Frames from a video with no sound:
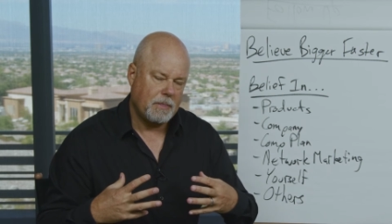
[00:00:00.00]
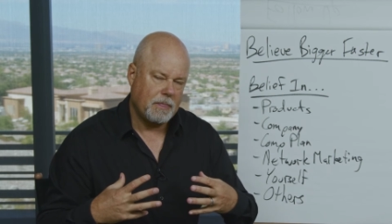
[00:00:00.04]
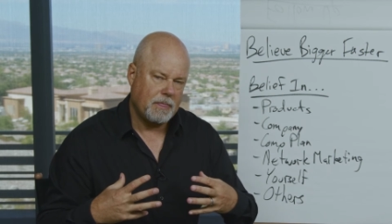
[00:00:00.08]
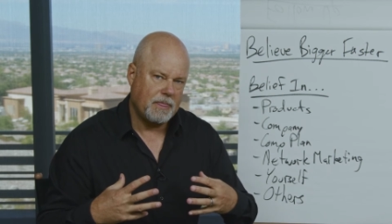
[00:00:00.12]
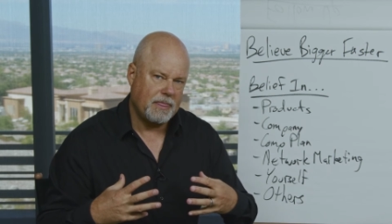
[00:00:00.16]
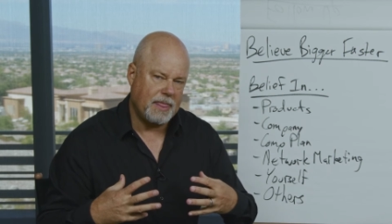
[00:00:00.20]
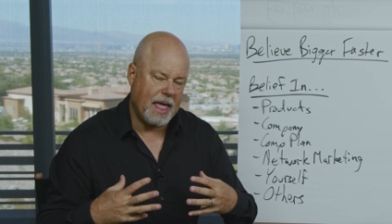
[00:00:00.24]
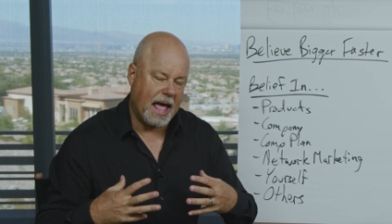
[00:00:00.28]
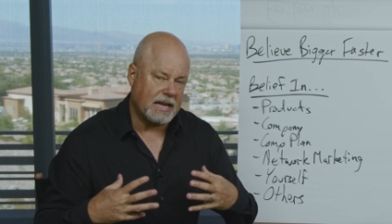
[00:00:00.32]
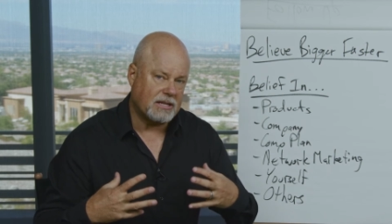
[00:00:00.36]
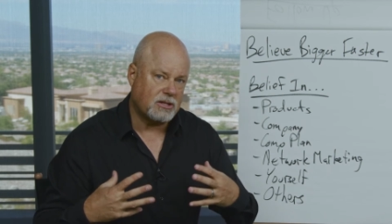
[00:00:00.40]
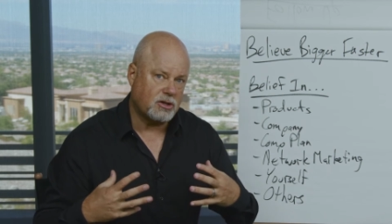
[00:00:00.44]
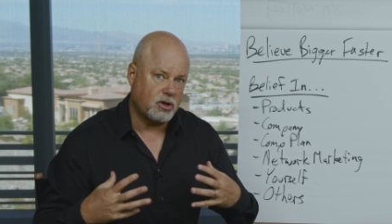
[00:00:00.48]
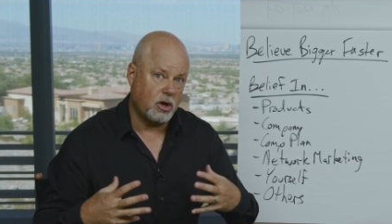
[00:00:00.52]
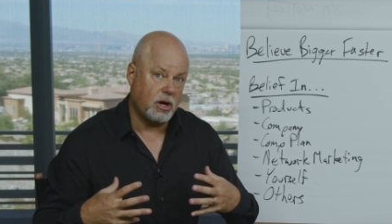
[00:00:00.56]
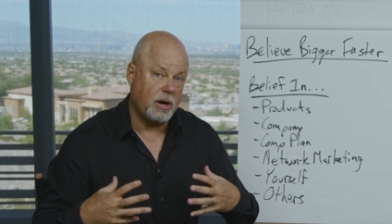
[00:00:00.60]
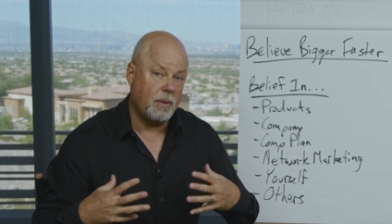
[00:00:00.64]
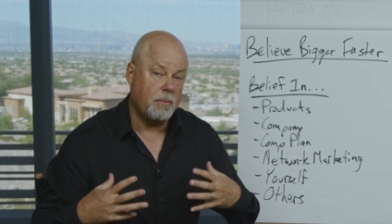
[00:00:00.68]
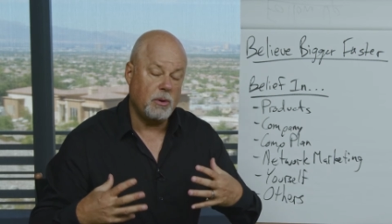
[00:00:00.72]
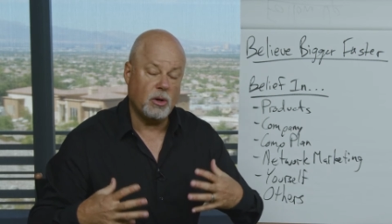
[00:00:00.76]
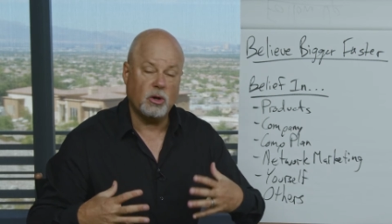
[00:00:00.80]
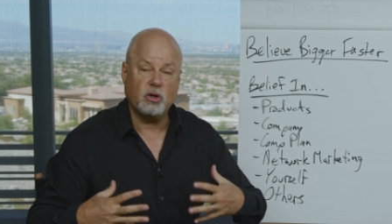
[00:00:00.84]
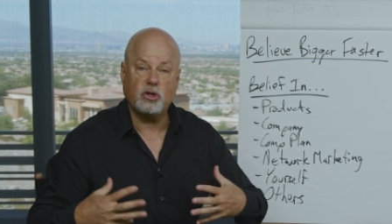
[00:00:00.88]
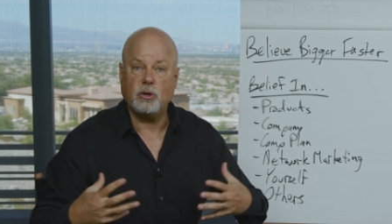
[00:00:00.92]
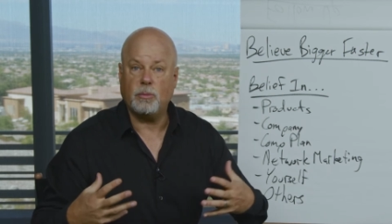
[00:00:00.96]
that's going to
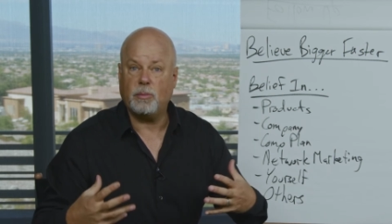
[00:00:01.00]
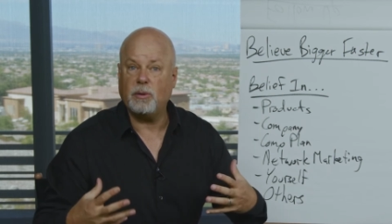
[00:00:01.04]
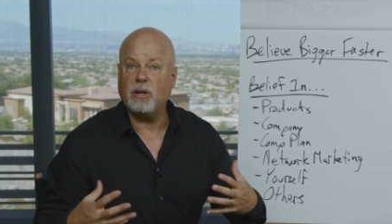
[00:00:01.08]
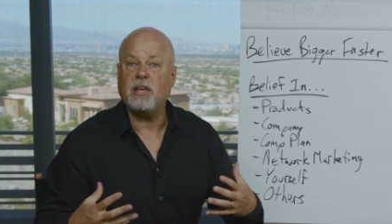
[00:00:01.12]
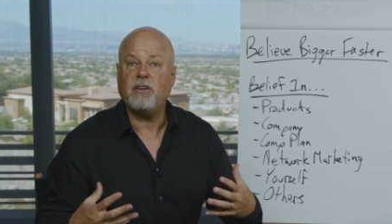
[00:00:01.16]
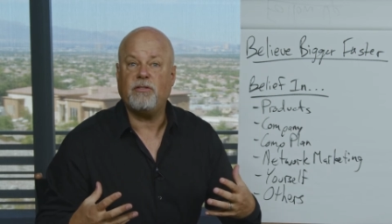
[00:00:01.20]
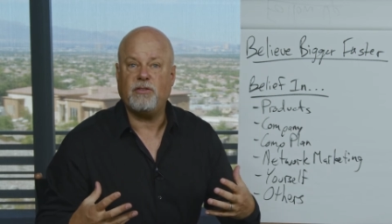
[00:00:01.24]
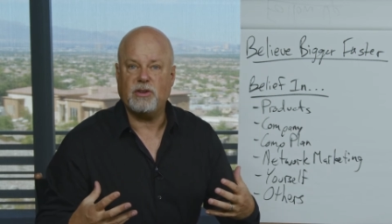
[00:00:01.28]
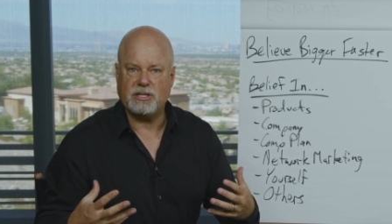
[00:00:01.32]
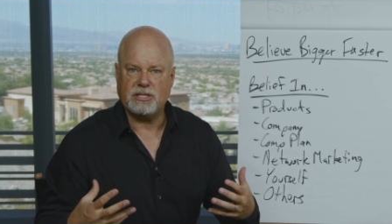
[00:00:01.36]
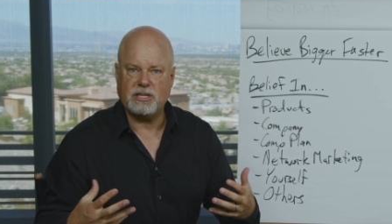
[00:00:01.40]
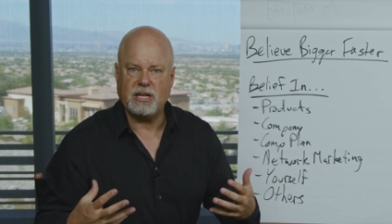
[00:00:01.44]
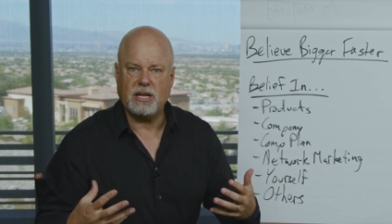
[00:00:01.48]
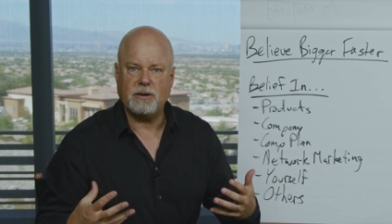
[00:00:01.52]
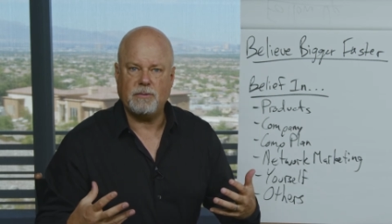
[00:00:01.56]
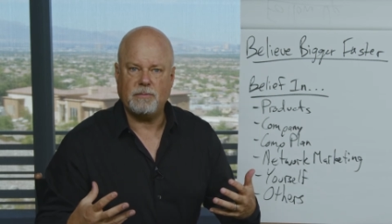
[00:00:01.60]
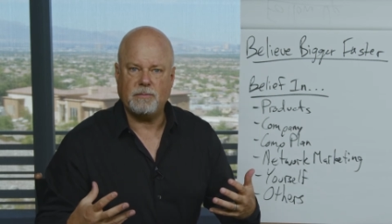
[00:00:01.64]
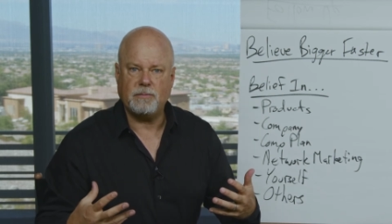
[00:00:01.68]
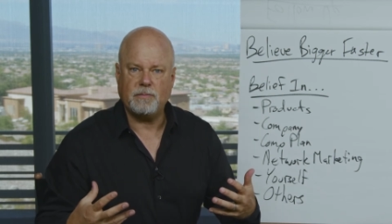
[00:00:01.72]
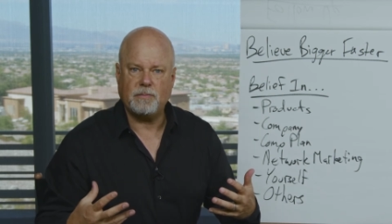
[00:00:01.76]
build your belief, isn't it?